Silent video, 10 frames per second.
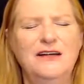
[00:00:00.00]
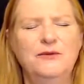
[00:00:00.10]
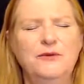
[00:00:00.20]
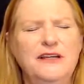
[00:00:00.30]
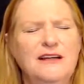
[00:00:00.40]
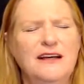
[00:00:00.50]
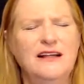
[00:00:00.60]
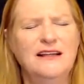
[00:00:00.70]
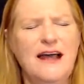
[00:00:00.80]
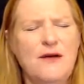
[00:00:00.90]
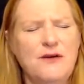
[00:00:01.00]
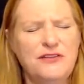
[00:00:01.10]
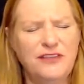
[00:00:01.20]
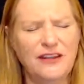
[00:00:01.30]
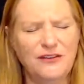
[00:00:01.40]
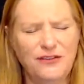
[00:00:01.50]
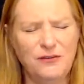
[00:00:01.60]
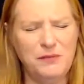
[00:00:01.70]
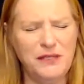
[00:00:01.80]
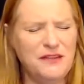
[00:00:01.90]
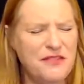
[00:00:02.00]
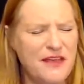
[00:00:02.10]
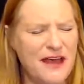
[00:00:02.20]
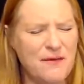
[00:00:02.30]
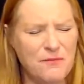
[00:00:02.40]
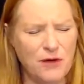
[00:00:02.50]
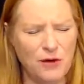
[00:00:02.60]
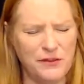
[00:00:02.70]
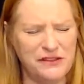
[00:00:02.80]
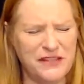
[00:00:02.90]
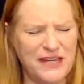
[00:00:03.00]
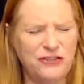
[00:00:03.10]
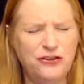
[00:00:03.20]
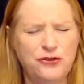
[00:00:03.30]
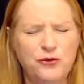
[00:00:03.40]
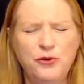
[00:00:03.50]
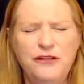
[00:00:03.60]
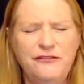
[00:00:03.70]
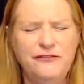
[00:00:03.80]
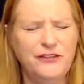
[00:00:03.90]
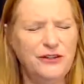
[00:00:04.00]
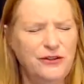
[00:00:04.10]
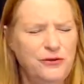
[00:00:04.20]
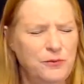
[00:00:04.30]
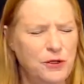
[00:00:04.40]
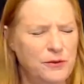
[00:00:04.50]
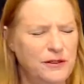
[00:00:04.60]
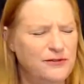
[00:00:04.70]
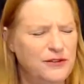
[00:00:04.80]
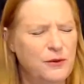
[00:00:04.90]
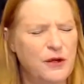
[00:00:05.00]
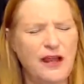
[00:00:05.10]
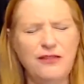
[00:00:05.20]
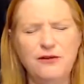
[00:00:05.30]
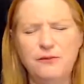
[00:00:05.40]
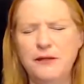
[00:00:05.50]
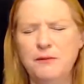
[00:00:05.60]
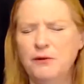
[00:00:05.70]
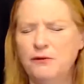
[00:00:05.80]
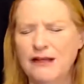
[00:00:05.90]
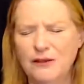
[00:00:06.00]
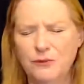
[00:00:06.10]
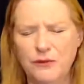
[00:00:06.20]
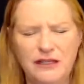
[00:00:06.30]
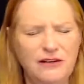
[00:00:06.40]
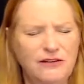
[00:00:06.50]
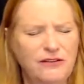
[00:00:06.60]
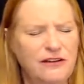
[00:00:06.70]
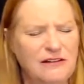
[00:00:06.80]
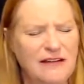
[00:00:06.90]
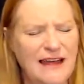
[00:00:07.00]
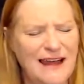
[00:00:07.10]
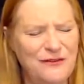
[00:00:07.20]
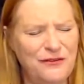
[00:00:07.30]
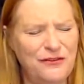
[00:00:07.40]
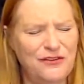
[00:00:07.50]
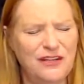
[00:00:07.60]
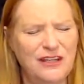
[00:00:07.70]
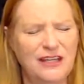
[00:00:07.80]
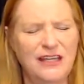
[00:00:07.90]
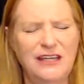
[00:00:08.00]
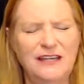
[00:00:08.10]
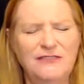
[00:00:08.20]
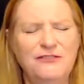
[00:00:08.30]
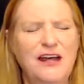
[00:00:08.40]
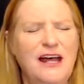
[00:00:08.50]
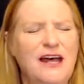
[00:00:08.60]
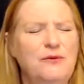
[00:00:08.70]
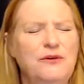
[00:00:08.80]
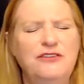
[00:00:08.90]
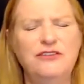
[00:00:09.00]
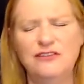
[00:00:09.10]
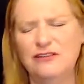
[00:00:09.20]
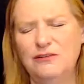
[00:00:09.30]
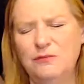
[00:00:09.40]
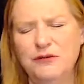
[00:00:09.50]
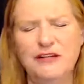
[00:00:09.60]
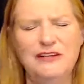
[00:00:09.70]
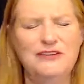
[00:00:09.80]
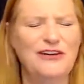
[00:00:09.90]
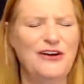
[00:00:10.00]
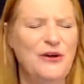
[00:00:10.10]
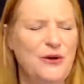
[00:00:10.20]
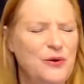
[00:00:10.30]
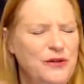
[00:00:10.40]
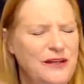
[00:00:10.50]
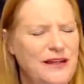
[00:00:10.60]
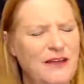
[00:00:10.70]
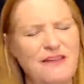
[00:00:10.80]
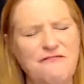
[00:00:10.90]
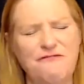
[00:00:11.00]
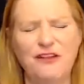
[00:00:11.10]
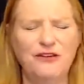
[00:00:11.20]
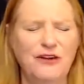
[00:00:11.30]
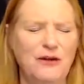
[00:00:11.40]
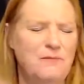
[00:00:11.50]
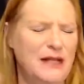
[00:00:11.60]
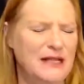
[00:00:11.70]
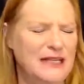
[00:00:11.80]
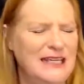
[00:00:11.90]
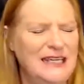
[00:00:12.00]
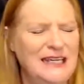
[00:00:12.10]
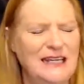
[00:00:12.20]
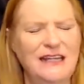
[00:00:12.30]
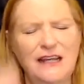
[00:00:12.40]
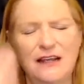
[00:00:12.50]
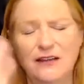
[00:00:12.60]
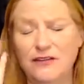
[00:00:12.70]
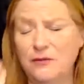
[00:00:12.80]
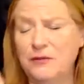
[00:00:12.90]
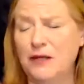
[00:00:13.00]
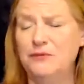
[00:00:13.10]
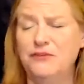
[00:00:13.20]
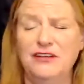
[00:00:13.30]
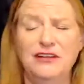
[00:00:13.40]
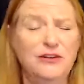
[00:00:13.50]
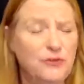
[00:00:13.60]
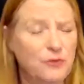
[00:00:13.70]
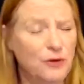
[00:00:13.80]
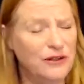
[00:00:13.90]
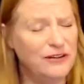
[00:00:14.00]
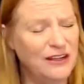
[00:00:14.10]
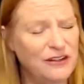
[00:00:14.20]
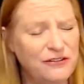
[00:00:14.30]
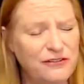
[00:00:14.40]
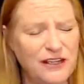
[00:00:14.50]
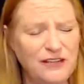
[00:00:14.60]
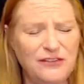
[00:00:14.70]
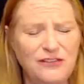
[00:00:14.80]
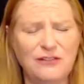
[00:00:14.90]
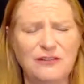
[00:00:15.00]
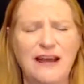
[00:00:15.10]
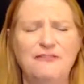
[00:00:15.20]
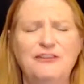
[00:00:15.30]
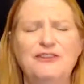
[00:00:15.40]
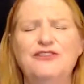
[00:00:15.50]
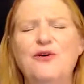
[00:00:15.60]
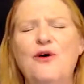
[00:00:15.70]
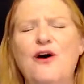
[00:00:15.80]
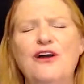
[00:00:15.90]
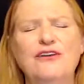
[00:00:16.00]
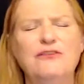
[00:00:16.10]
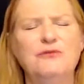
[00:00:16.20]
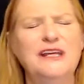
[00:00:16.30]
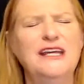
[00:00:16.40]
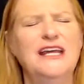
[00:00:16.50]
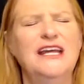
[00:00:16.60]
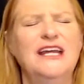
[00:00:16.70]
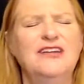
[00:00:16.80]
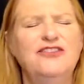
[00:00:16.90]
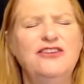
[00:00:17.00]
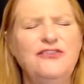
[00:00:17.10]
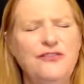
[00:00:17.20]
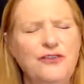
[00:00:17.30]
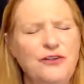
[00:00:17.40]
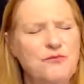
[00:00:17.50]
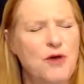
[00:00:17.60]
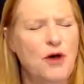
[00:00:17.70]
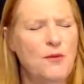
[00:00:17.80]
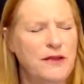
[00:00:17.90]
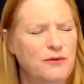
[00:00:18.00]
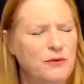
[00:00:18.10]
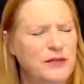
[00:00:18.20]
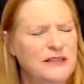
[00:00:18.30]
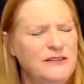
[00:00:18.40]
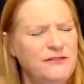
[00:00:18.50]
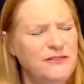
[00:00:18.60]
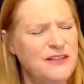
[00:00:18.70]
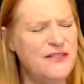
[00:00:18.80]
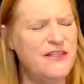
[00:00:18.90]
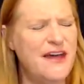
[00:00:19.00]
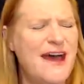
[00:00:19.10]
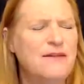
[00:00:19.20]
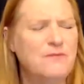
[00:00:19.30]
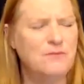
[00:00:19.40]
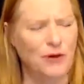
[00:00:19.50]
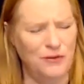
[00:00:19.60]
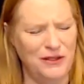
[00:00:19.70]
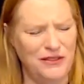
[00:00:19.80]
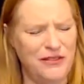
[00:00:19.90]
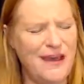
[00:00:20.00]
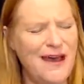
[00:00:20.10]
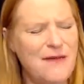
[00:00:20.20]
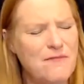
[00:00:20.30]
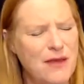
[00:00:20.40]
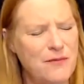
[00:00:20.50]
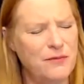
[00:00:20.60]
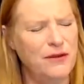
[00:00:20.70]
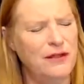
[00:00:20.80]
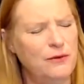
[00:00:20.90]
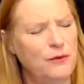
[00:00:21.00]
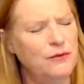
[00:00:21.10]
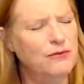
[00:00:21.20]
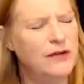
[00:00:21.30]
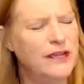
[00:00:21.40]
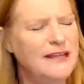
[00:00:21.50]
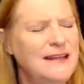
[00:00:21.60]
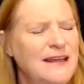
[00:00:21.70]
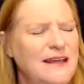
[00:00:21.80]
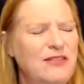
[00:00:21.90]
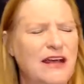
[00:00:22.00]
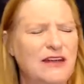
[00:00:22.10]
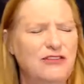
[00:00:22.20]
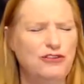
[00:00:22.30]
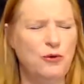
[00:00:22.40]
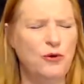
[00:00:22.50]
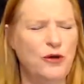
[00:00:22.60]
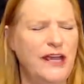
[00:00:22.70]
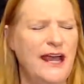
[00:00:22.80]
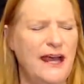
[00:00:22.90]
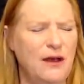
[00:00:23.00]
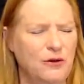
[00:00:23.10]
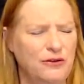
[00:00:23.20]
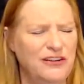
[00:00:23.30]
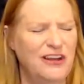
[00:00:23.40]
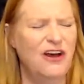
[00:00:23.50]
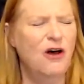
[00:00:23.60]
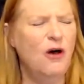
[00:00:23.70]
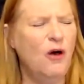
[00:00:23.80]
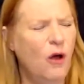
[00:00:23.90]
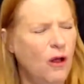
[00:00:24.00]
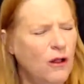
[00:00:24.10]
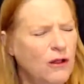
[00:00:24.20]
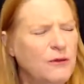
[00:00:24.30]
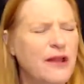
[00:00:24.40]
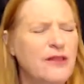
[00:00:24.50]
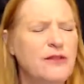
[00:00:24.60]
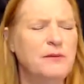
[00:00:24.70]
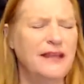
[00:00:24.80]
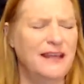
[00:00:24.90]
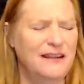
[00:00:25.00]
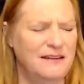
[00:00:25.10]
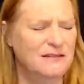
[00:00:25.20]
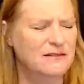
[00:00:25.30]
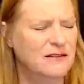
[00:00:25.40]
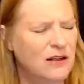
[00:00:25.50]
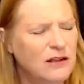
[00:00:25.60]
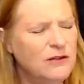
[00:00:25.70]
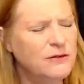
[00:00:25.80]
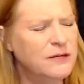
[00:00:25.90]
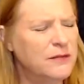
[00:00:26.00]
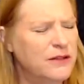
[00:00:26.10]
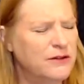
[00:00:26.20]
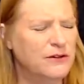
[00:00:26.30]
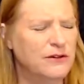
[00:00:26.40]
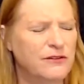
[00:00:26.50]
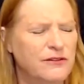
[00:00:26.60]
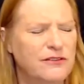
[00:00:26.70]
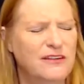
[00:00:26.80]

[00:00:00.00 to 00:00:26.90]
we allow ourselves to be in that moment, that joy filled moment, if there were other people around, we hear their laughs. If not, we just experience our own and how that felt in our belly, and sometimes tears rolling down your face as you're laughing so hard. And we just for the moment, we live in that moment, that memory, and we radiate that joy out all around the planet, all around Mother Earth.